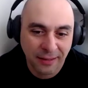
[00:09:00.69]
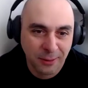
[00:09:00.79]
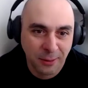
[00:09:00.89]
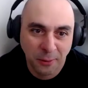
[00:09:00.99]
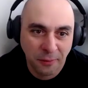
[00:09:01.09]

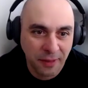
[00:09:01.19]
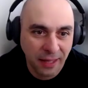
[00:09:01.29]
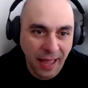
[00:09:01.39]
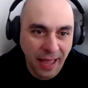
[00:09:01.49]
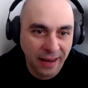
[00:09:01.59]
so
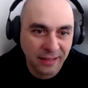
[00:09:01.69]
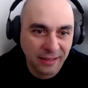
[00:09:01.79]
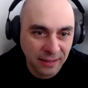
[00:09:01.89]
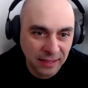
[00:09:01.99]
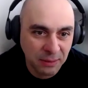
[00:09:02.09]
they had a
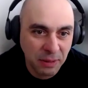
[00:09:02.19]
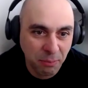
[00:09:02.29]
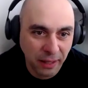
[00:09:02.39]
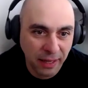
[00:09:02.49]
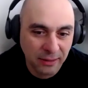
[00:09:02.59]
system in
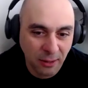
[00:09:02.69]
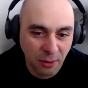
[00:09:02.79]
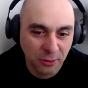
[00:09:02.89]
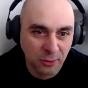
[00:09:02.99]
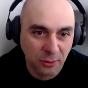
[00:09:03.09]
place
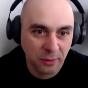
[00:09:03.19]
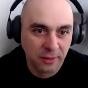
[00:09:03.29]
also